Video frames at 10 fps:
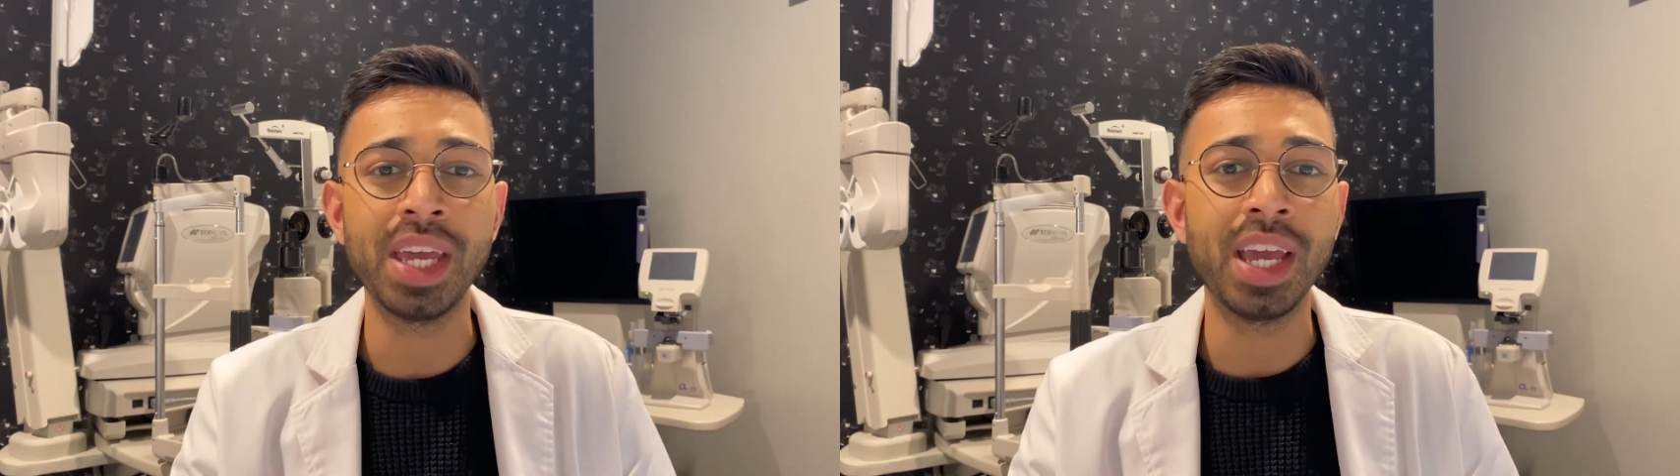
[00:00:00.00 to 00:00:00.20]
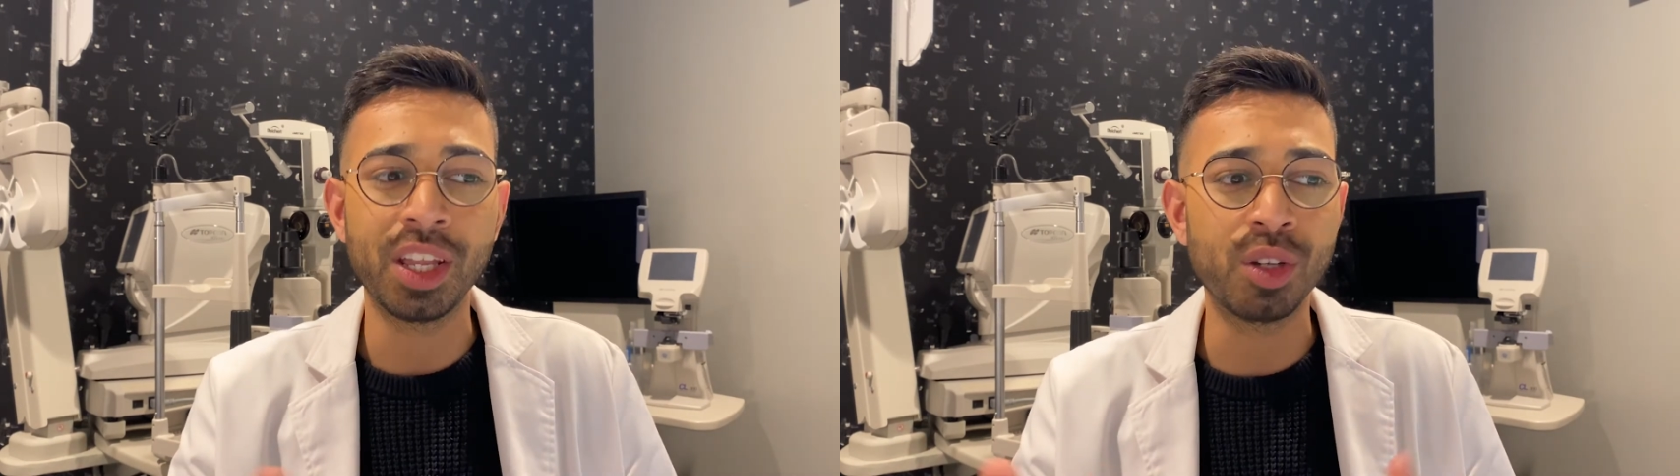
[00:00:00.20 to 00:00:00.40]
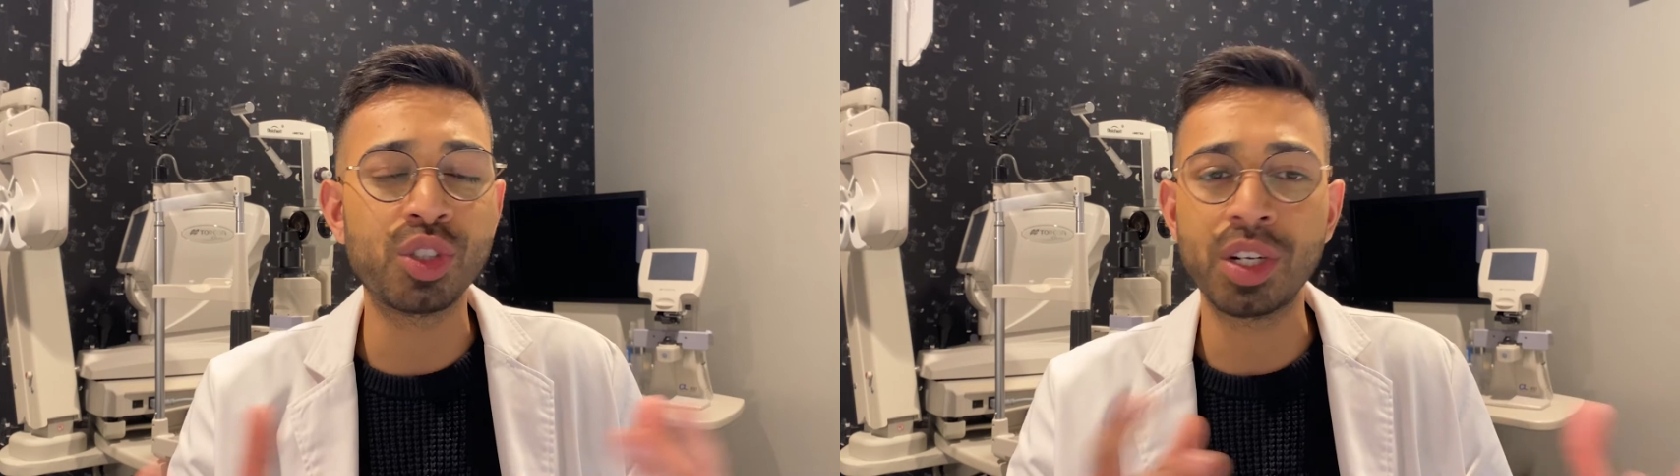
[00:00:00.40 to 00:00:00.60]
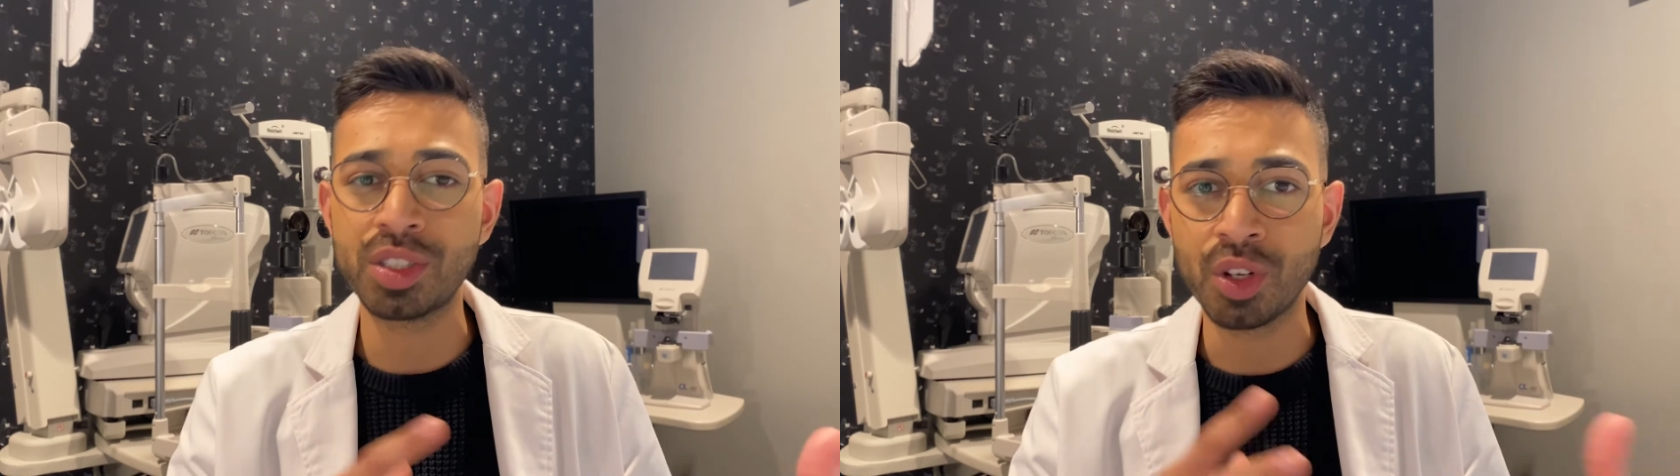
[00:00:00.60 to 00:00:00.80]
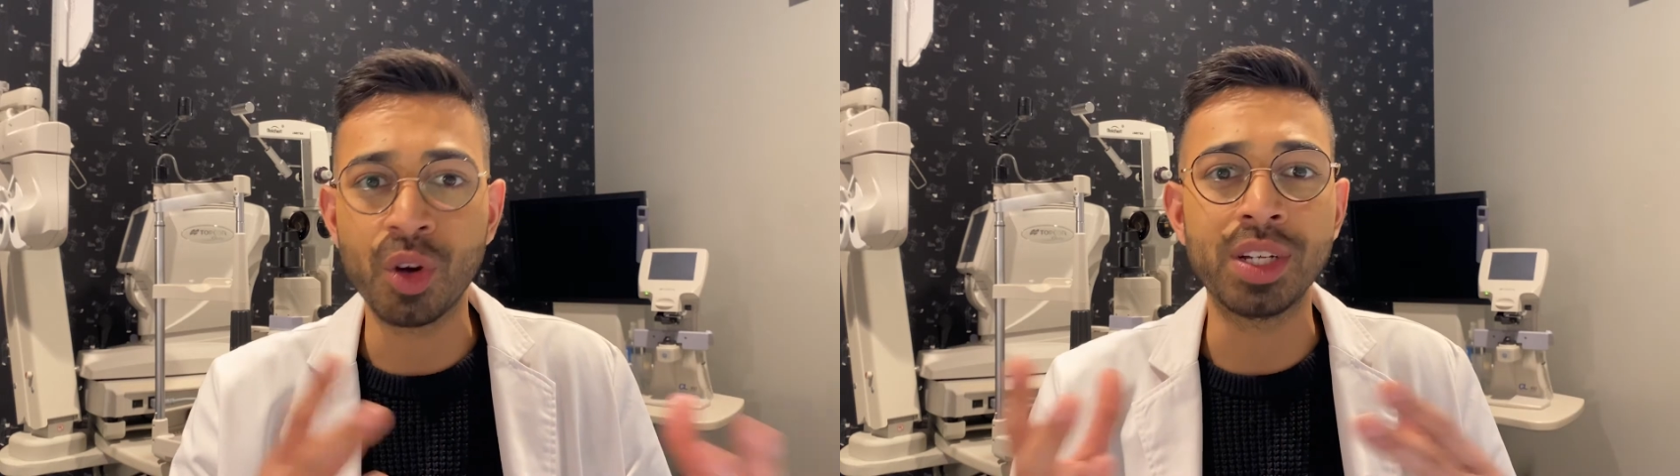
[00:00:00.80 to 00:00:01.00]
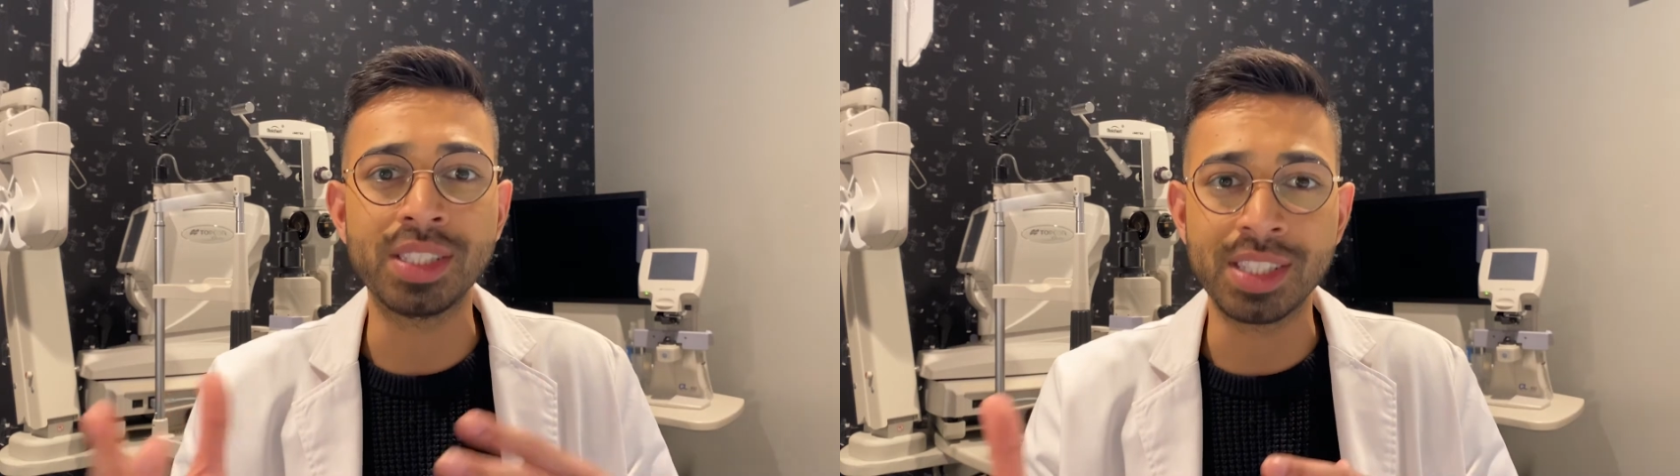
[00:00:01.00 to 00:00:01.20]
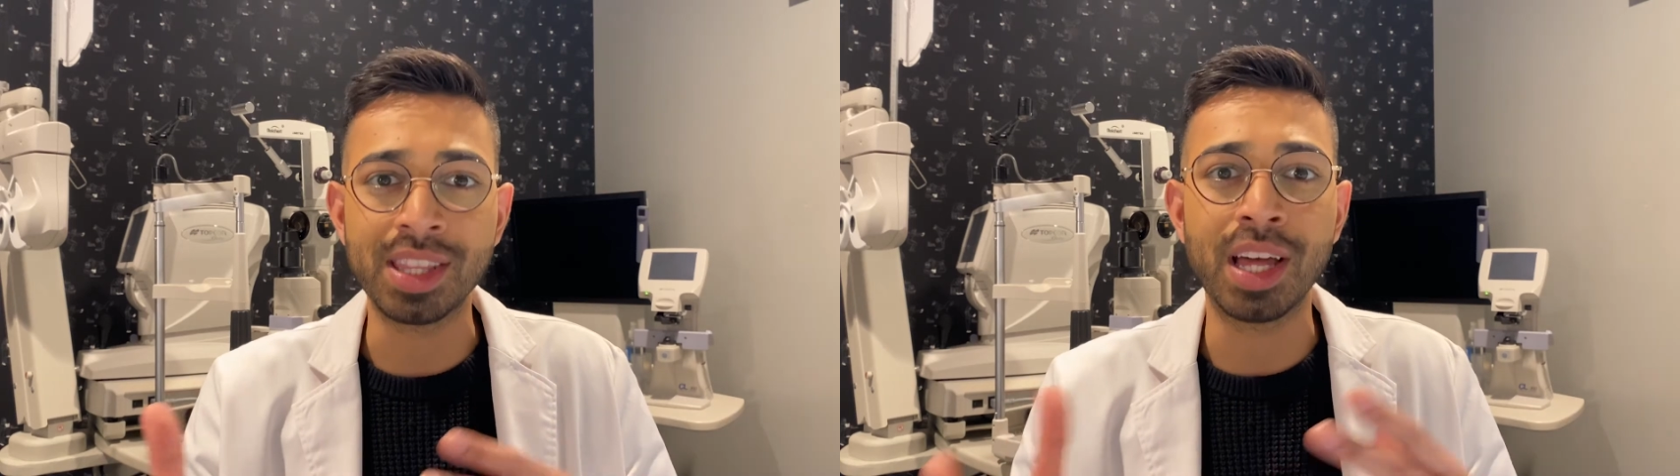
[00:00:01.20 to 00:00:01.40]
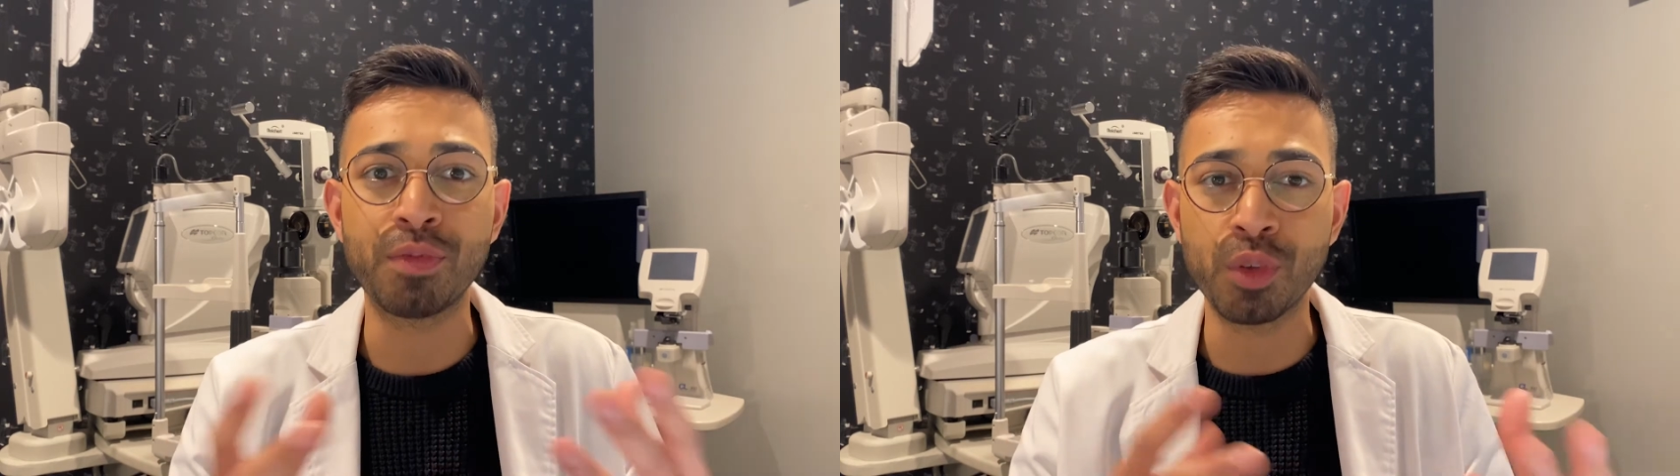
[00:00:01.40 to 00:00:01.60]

And you'll start to notice that that